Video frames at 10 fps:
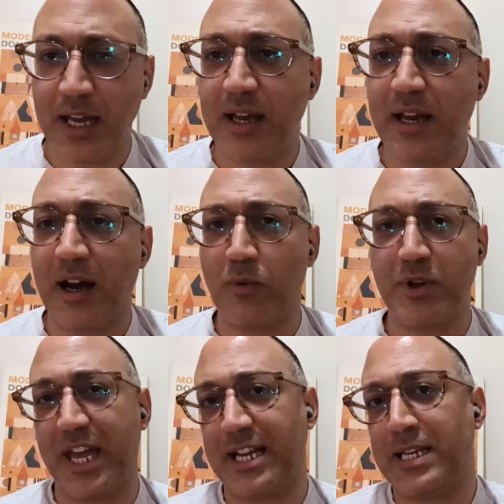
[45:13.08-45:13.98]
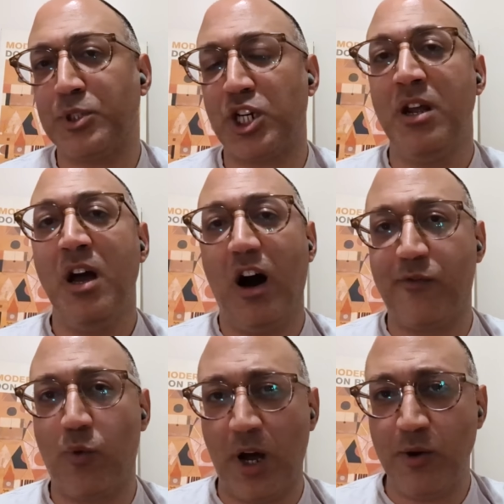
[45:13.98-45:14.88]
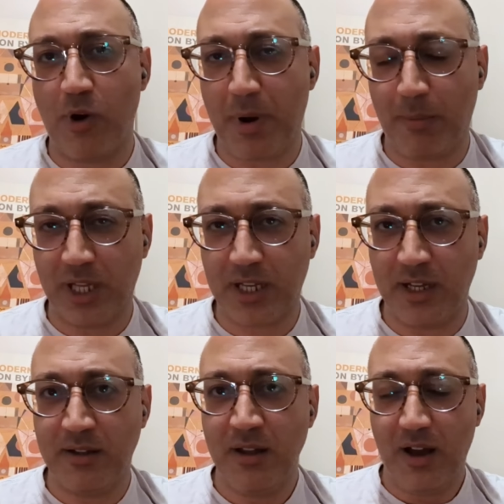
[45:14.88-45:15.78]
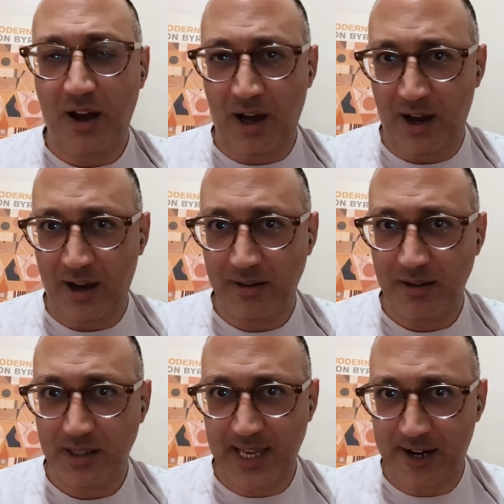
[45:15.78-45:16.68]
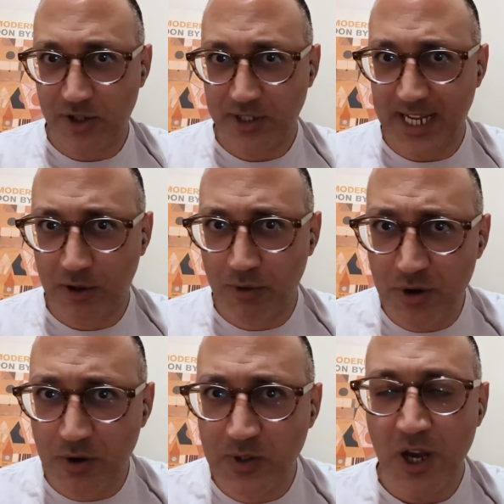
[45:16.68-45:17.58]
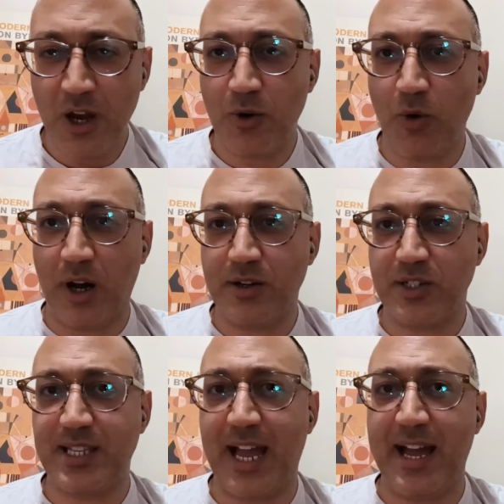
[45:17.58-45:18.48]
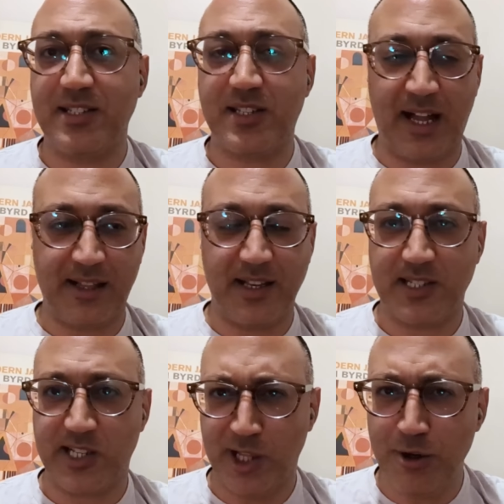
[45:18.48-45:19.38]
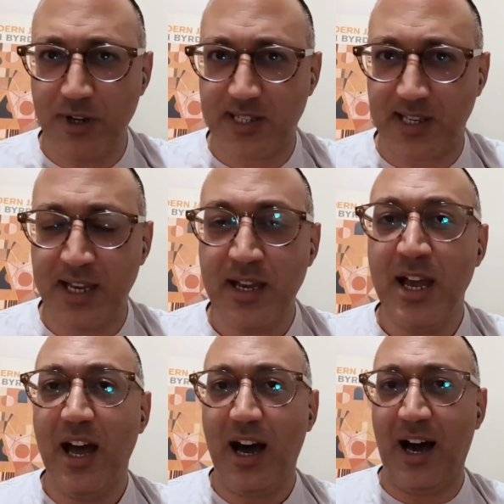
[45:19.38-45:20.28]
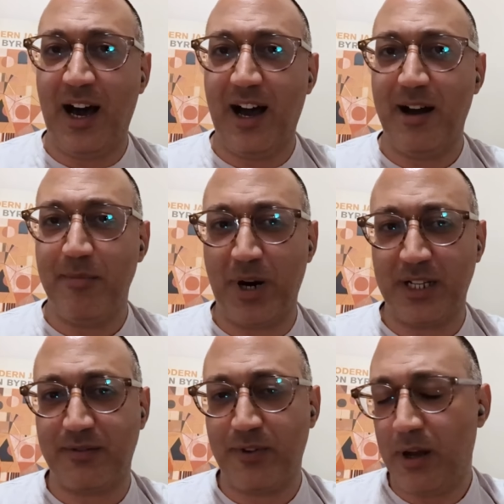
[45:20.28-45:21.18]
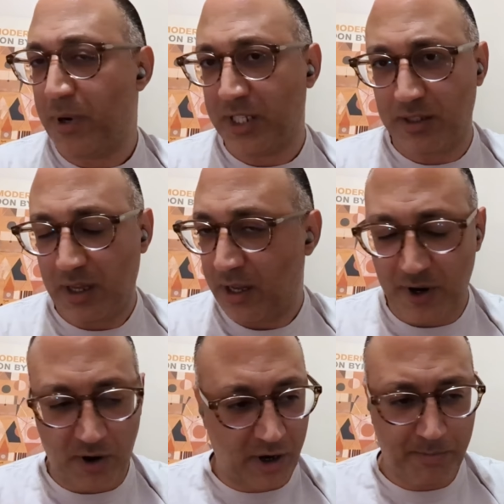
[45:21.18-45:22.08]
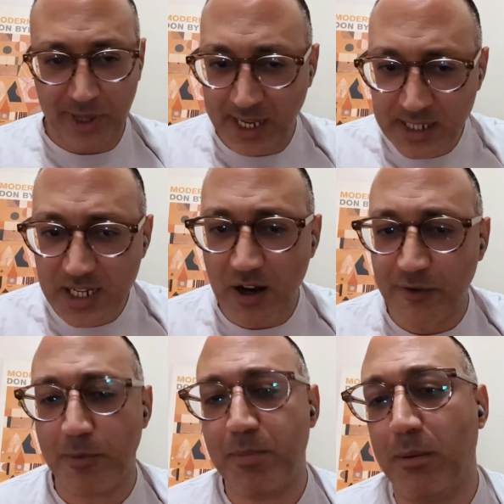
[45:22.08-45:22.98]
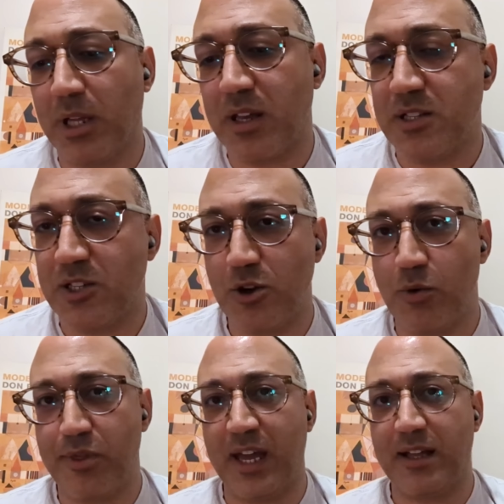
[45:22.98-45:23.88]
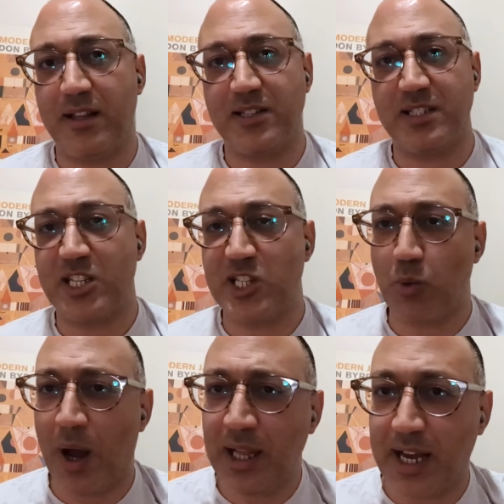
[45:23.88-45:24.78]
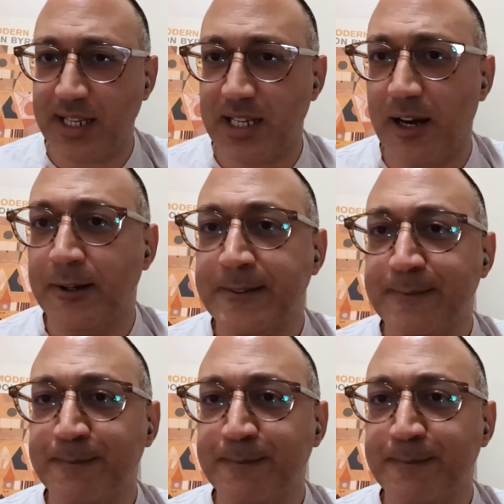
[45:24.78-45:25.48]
Yeah. With the exception of one Republican, Senator Ted Cruz, who understands that this is lunacy, but there are plenty of Republicans who think this is a swell idea.